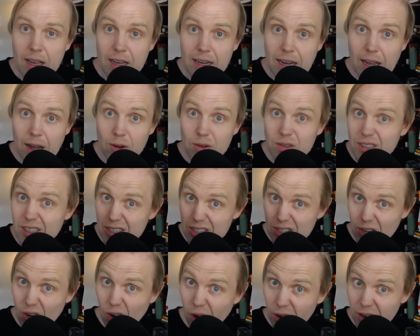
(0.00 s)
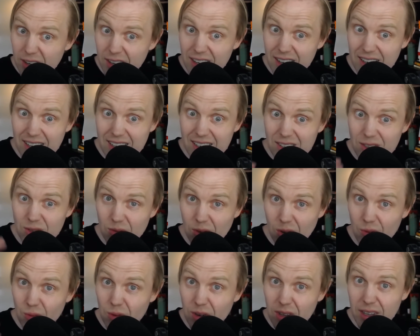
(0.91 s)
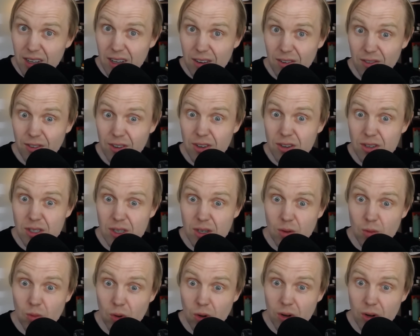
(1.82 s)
Now, discarded is a really confusing